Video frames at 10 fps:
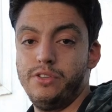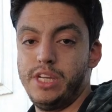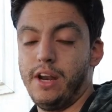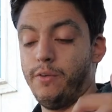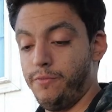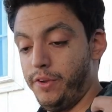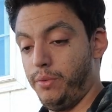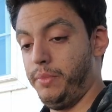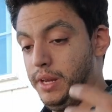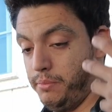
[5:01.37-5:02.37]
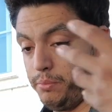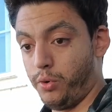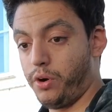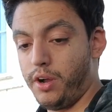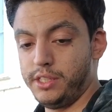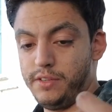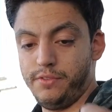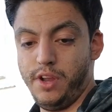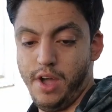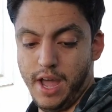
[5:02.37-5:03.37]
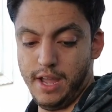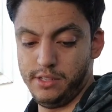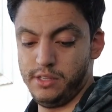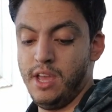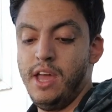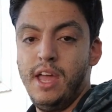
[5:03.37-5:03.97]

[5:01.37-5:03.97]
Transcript: the channel, filming more content for you guys